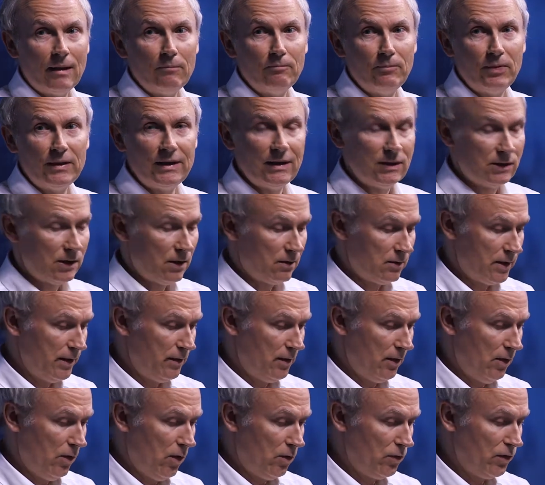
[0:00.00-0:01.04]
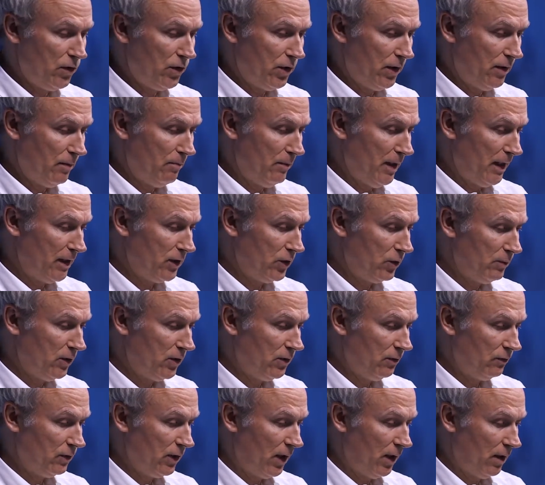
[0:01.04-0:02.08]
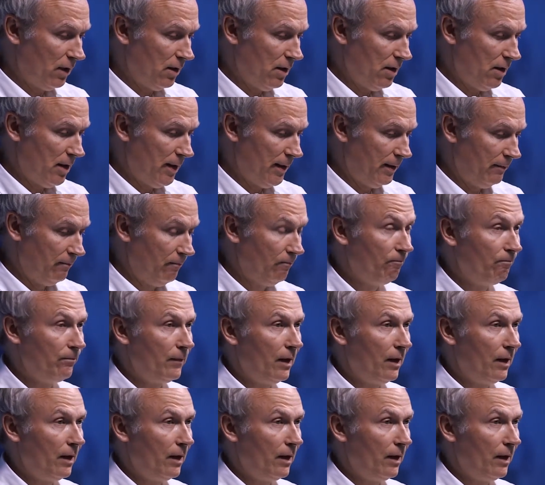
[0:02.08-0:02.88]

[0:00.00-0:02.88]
companies are in the long-term management of decline,